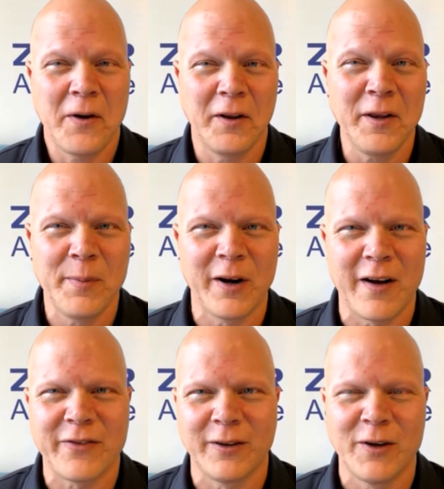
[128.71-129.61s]
a little bit
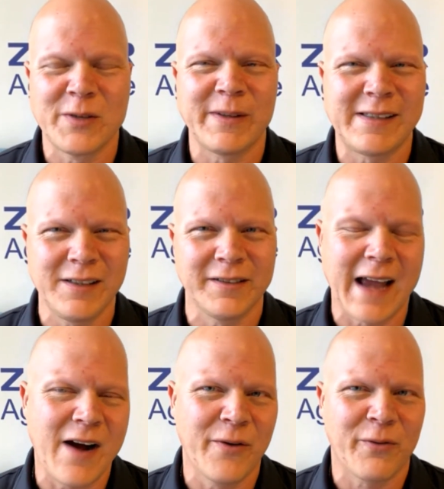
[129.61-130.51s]
off the lows, but still
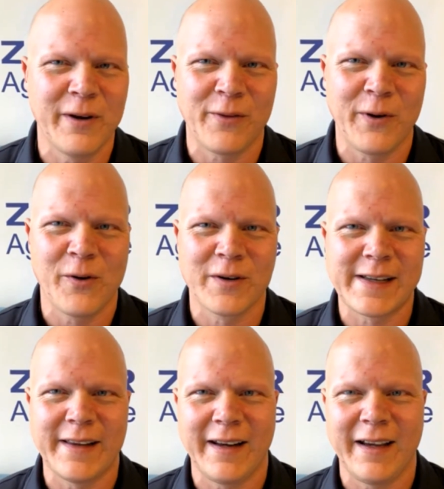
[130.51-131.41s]
down 3
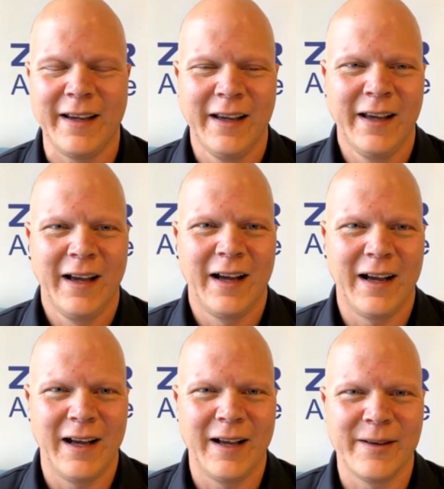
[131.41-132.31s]
3/4 on the
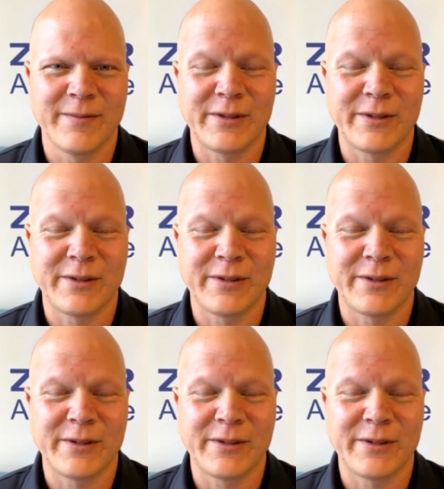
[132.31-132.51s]
day.